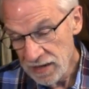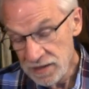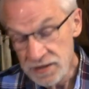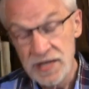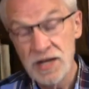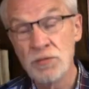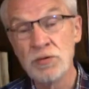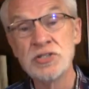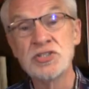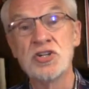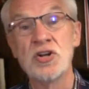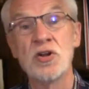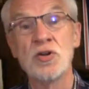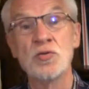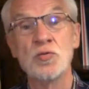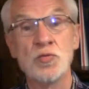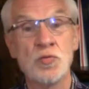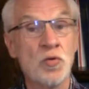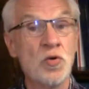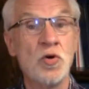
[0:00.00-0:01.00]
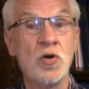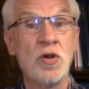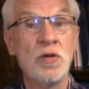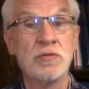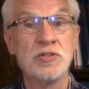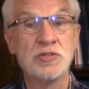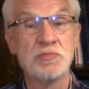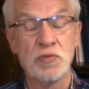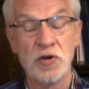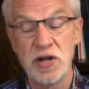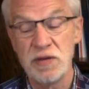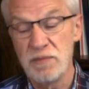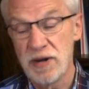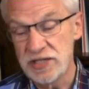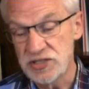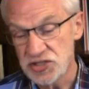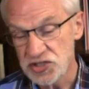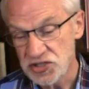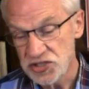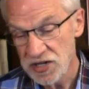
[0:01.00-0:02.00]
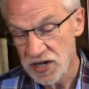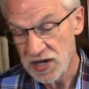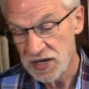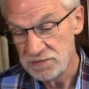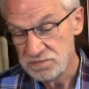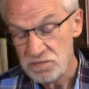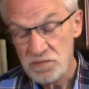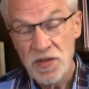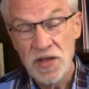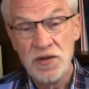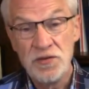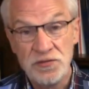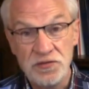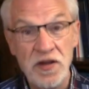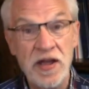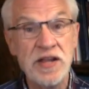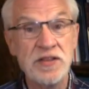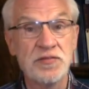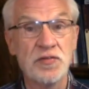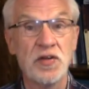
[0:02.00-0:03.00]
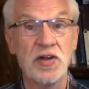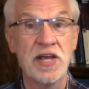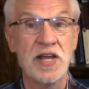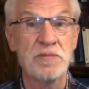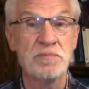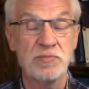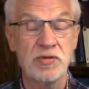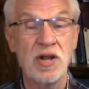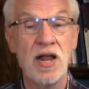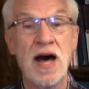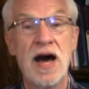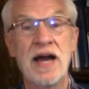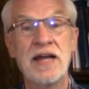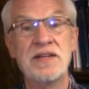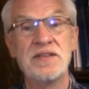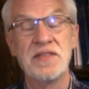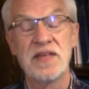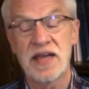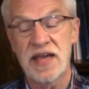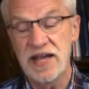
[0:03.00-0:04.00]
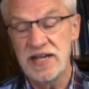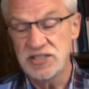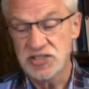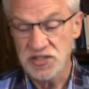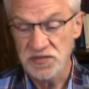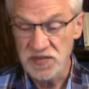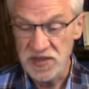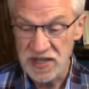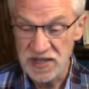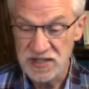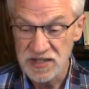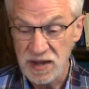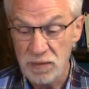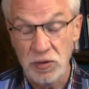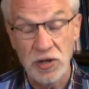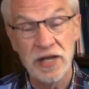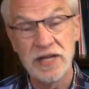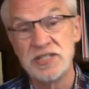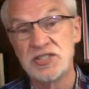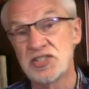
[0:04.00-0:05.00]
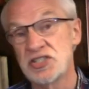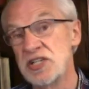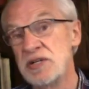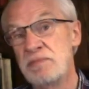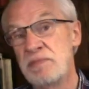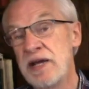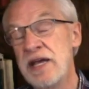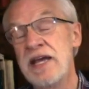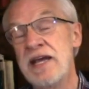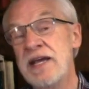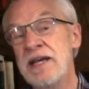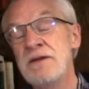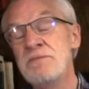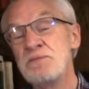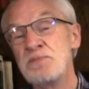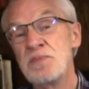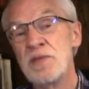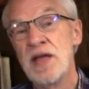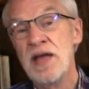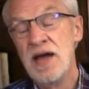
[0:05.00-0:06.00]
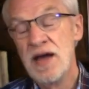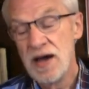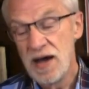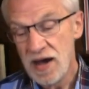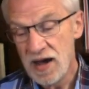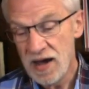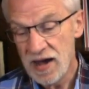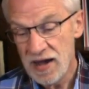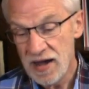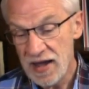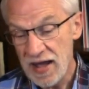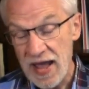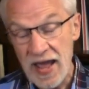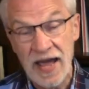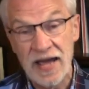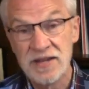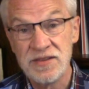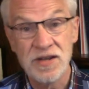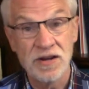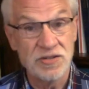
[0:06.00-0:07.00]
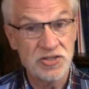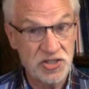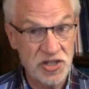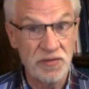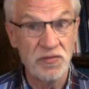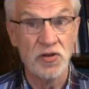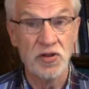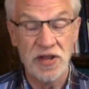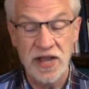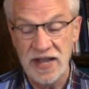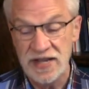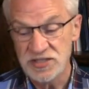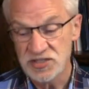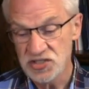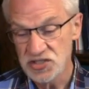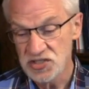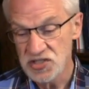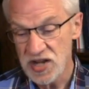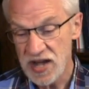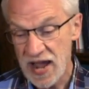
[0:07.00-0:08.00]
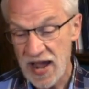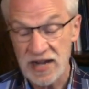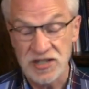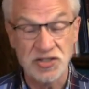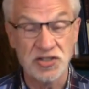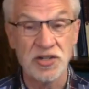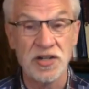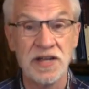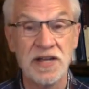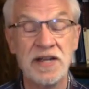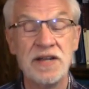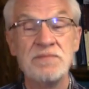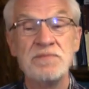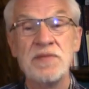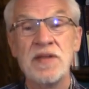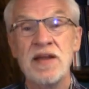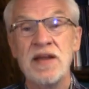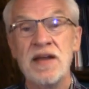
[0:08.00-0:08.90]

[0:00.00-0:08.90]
The original rule was pretty much faithfully applied in the case of the NAACP, and there are several cases that actually